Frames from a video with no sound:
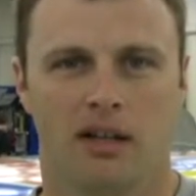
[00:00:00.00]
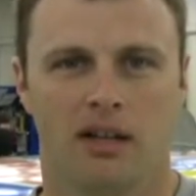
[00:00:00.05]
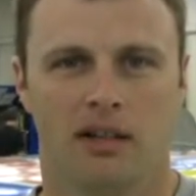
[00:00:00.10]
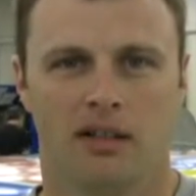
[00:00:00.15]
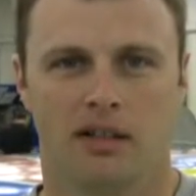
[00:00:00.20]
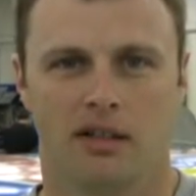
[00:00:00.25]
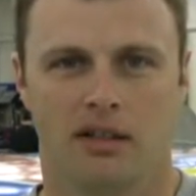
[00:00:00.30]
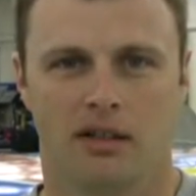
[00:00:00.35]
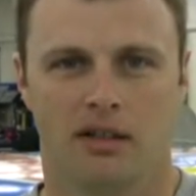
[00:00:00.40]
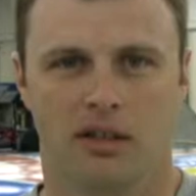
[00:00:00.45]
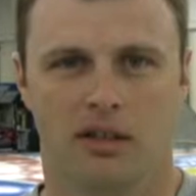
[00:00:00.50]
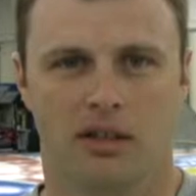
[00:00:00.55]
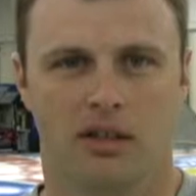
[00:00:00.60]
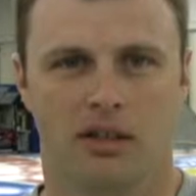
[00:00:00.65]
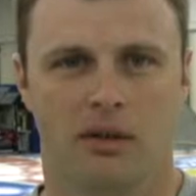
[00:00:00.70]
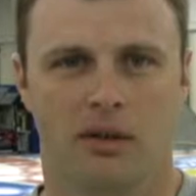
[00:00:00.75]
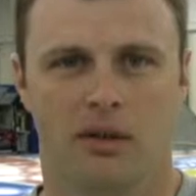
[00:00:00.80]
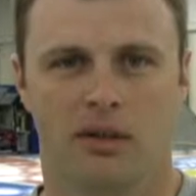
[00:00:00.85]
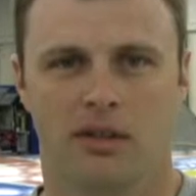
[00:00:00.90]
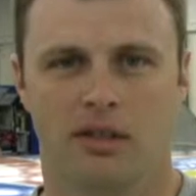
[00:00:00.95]
You
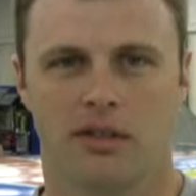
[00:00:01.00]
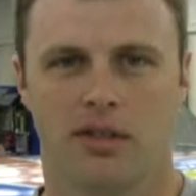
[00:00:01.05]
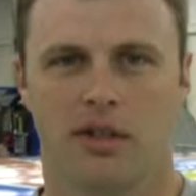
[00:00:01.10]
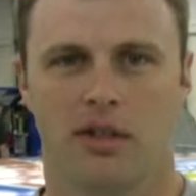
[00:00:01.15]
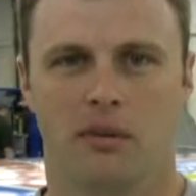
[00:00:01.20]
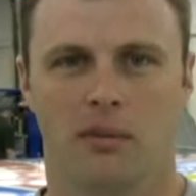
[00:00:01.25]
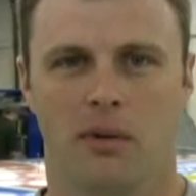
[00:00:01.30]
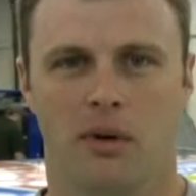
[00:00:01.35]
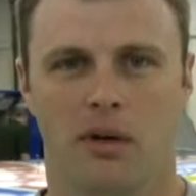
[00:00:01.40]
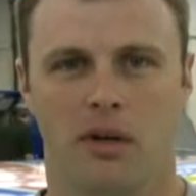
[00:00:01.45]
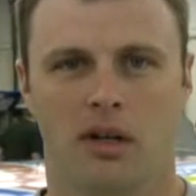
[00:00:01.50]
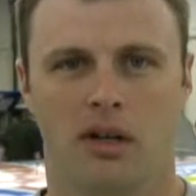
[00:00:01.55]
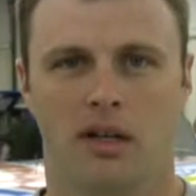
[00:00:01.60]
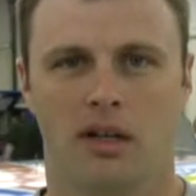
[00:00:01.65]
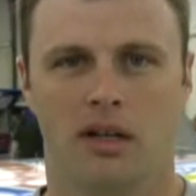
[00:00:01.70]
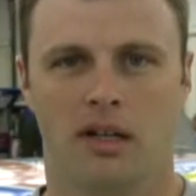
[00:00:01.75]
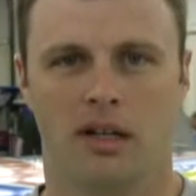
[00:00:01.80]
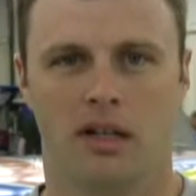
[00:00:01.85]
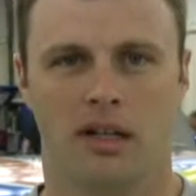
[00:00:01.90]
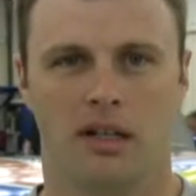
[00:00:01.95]
go into turn one
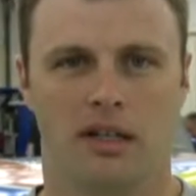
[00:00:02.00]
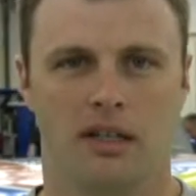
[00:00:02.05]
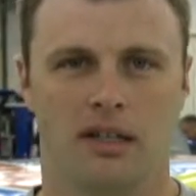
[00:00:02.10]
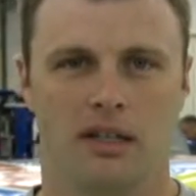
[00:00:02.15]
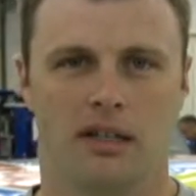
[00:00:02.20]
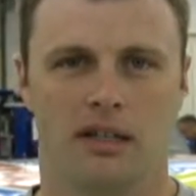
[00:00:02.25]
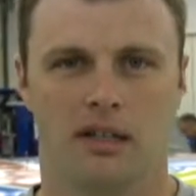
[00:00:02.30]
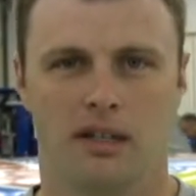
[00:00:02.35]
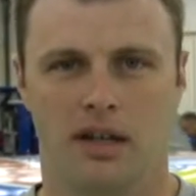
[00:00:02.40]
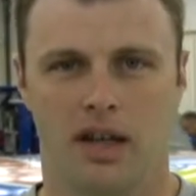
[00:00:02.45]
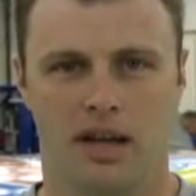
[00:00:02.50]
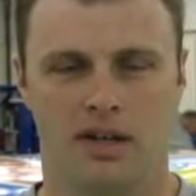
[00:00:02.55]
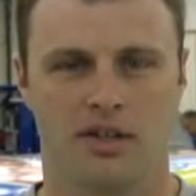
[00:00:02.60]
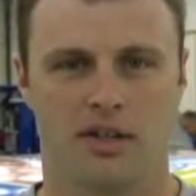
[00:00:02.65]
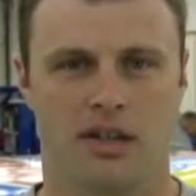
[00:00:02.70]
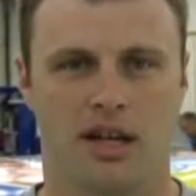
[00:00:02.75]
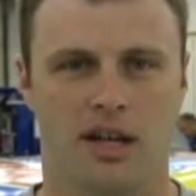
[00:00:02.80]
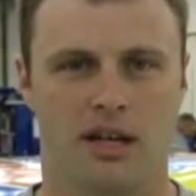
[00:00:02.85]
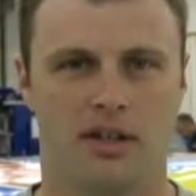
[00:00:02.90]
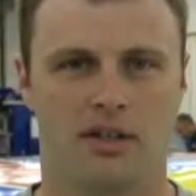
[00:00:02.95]
and you
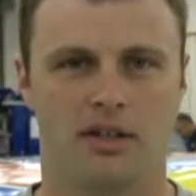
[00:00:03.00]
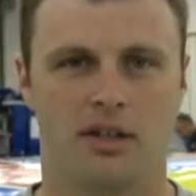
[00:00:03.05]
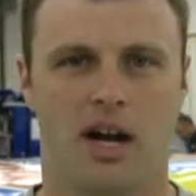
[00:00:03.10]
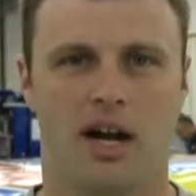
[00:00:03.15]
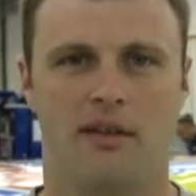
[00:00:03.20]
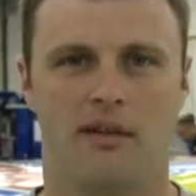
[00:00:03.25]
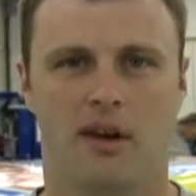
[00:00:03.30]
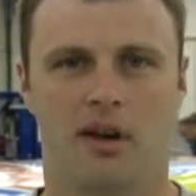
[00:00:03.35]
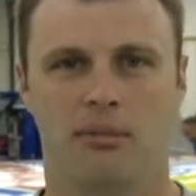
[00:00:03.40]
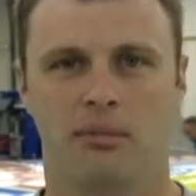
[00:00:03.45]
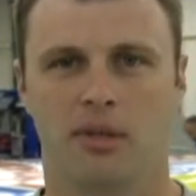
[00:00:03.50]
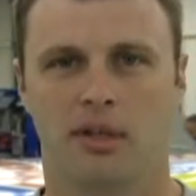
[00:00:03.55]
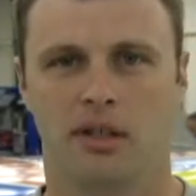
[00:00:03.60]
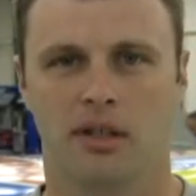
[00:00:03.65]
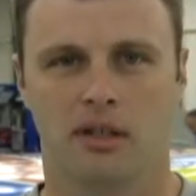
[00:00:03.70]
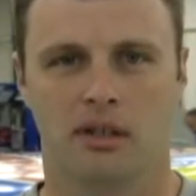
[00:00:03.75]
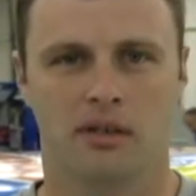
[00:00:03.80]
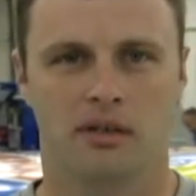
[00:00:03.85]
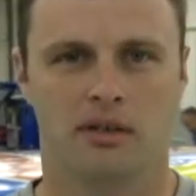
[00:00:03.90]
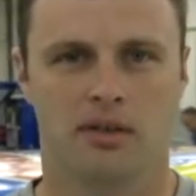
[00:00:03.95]
actually kind of drive
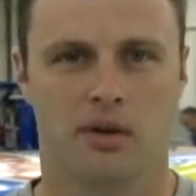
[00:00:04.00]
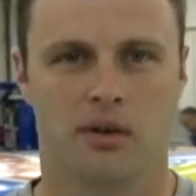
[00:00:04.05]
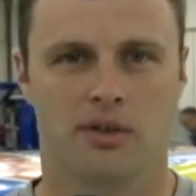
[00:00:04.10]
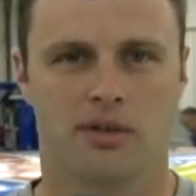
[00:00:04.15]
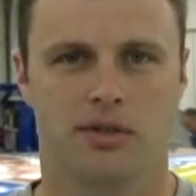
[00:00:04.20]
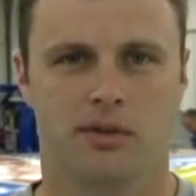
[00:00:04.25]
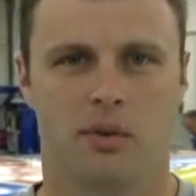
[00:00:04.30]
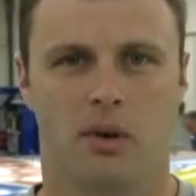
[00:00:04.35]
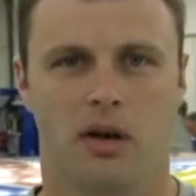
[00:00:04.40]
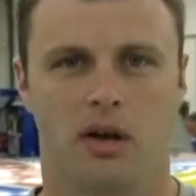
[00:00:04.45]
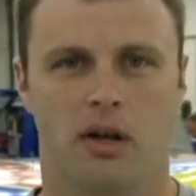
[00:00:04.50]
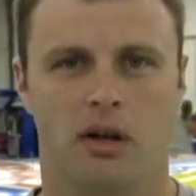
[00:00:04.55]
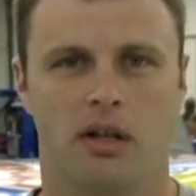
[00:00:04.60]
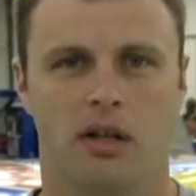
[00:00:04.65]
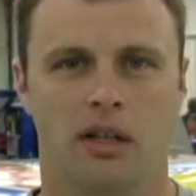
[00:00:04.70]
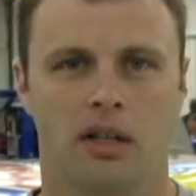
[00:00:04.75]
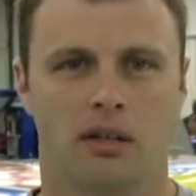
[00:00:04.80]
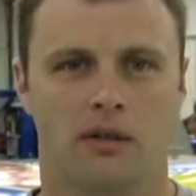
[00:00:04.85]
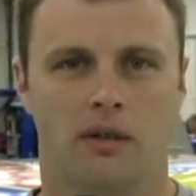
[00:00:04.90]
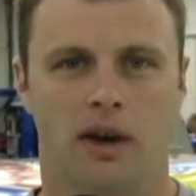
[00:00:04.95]
uphill towards the wall,
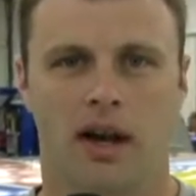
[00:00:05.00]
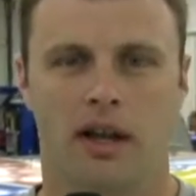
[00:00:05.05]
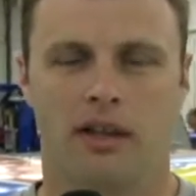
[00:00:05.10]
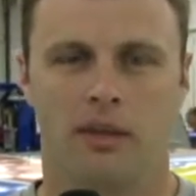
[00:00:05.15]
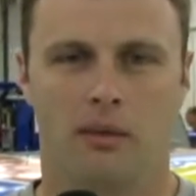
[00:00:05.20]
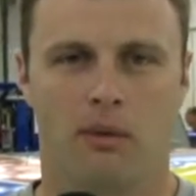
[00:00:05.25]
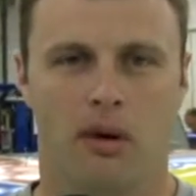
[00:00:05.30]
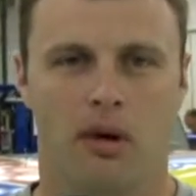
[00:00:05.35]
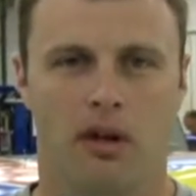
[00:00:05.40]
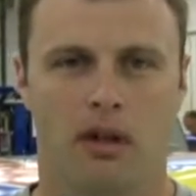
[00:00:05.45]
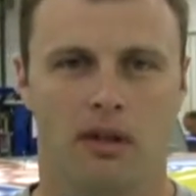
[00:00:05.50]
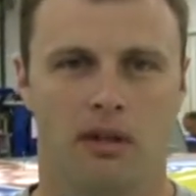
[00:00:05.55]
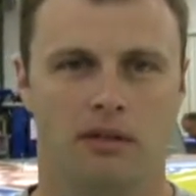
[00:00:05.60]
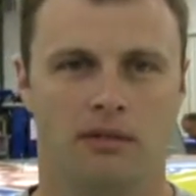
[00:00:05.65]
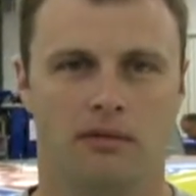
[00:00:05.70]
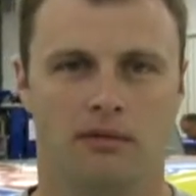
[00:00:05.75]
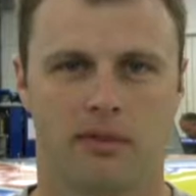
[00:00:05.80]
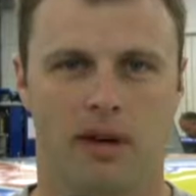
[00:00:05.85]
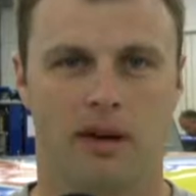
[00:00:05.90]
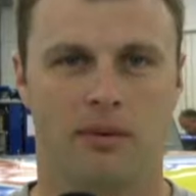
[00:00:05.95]
ride
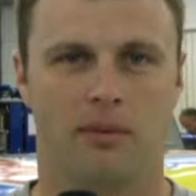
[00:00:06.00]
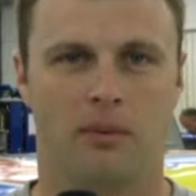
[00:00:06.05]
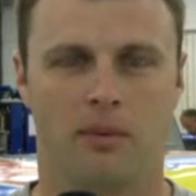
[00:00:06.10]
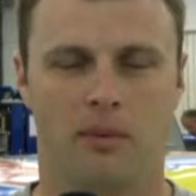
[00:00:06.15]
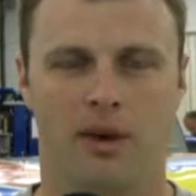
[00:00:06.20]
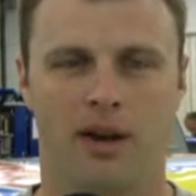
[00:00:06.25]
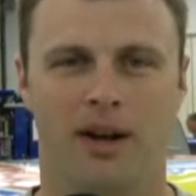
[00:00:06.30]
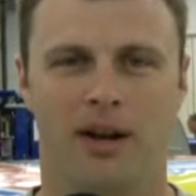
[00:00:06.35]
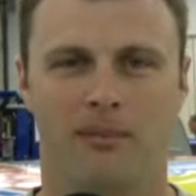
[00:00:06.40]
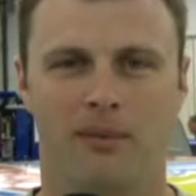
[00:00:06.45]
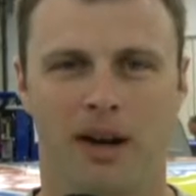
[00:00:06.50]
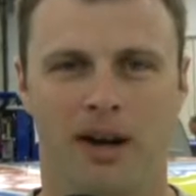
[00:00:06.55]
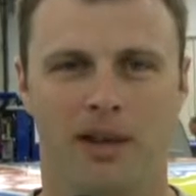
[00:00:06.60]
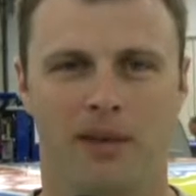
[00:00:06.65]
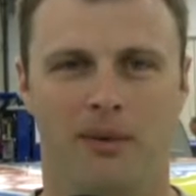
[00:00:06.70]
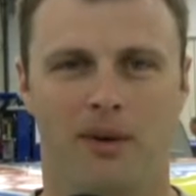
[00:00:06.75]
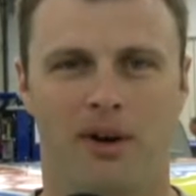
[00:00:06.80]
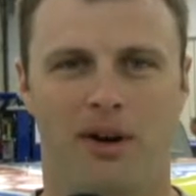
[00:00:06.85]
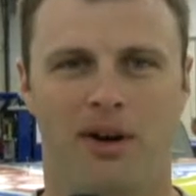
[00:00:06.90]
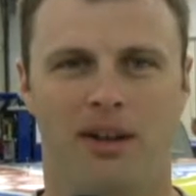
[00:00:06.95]
right up by
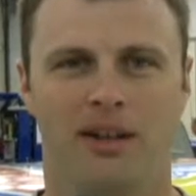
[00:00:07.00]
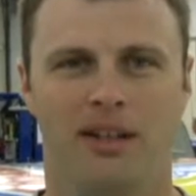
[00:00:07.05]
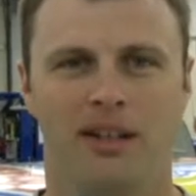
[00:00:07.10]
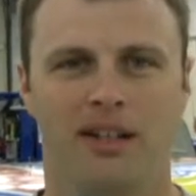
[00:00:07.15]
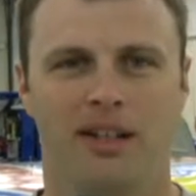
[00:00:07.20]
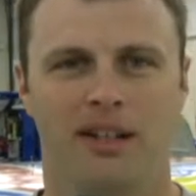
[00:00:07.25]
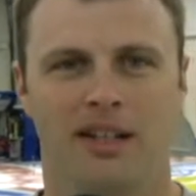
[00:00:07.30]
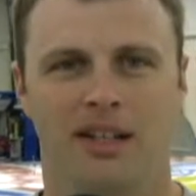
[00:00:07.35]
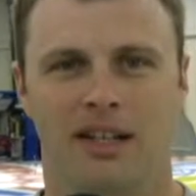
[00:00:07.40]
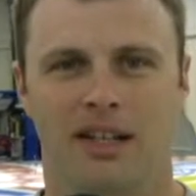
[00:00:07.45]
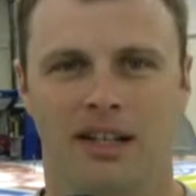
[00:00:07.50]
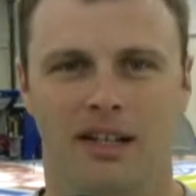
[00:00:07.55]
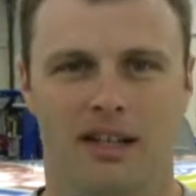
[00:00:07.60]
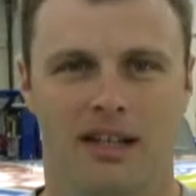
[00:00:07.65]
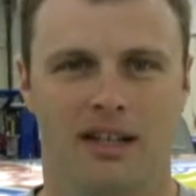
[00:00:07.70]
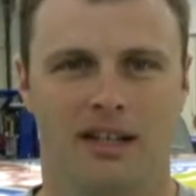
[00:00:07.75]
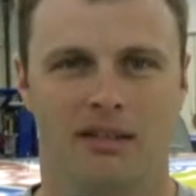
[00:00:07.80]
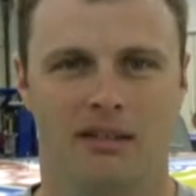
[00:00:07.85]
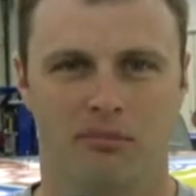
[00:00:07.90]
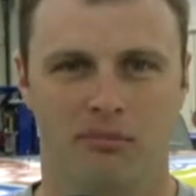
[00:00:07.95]
the wall, and
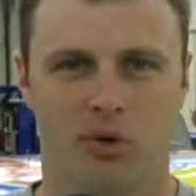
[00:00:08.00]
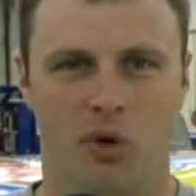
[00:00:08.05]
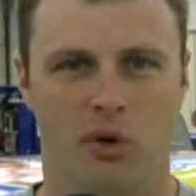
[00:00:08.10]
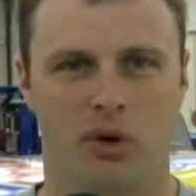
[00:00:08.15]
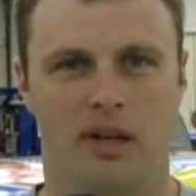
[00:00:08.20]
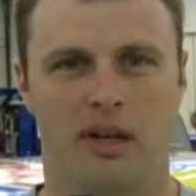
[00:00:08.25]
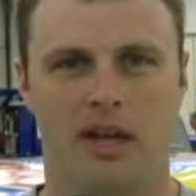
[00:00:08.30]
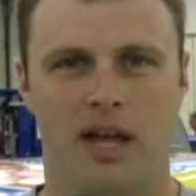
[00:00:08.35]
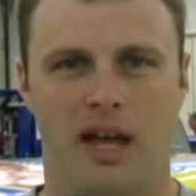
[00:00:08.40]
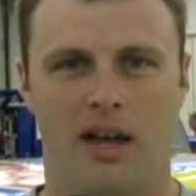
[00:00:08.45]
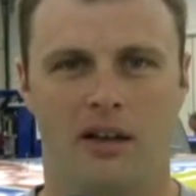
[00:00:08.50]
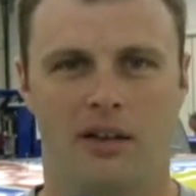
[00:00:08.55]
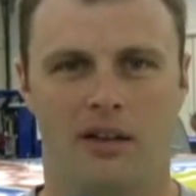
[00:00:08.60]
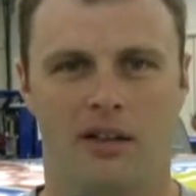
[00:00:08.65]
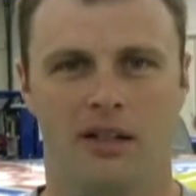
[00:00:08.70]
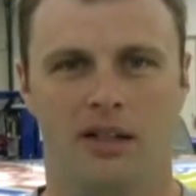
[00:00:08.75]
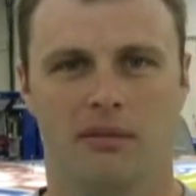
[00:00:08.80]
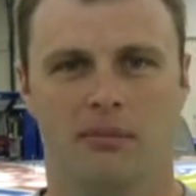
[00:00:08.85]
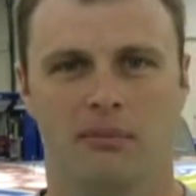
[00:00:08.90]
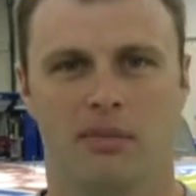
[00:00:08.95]
then point it down
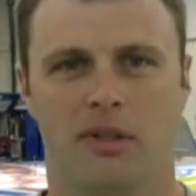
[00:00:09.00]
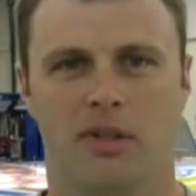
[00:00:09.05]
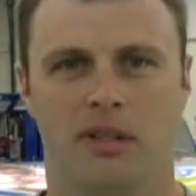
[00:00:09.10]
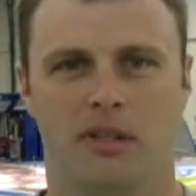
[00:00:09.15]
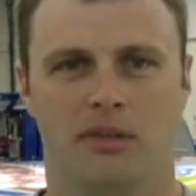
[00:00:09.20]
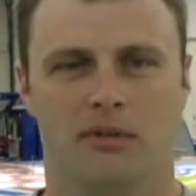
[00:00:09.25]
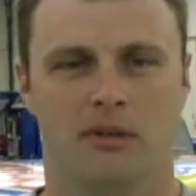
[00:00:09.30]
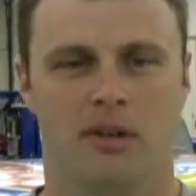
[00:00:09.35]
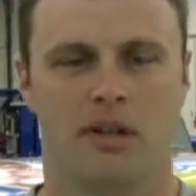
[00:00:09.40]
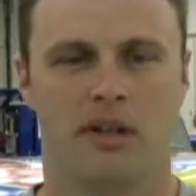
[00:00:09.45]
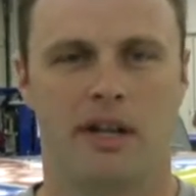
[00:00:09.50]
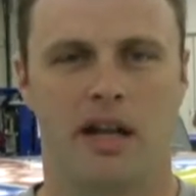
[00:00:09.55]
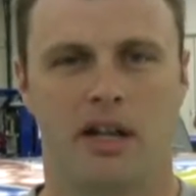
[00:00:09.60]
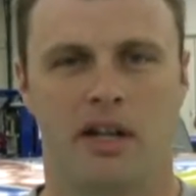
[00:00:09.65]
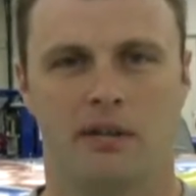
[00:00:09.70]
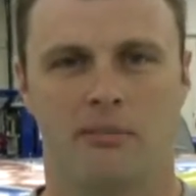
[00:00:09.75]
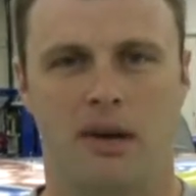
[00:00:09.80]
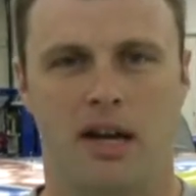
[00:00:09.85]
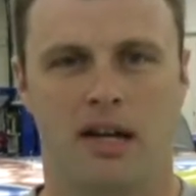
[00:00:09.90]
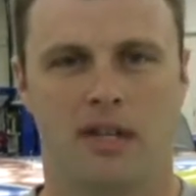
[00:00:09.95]
and get a big run
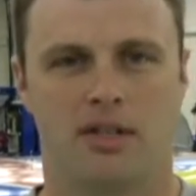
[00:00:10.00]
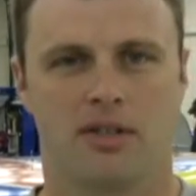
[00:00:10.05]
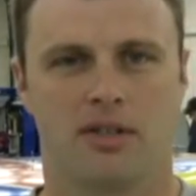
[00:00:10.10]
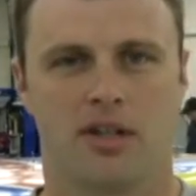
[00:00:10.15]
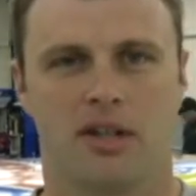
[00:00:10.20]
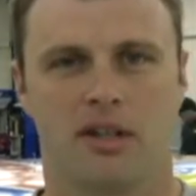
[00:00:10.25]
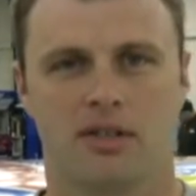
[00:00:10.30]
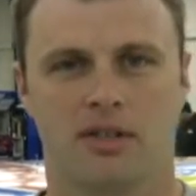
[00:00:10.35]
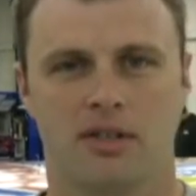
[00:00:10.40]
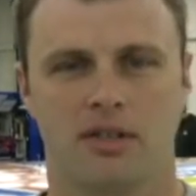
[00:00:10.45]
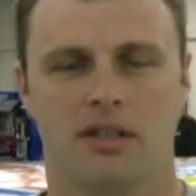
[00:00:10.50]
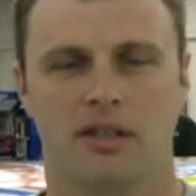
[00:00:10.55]
down the backstretch.